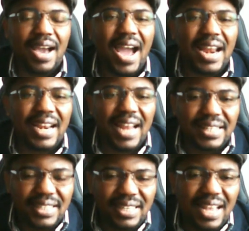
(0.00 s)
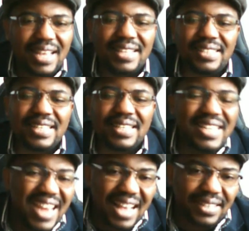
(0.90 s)
And Nigeria is the
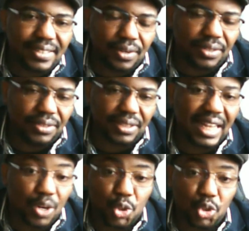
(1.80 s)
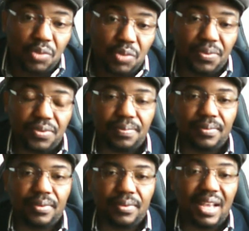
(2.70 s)
next country that consumes
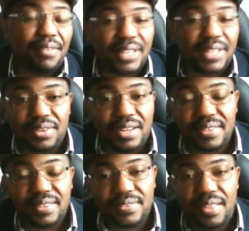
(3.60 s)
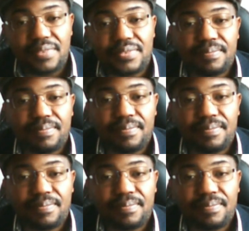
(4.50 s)
after United States.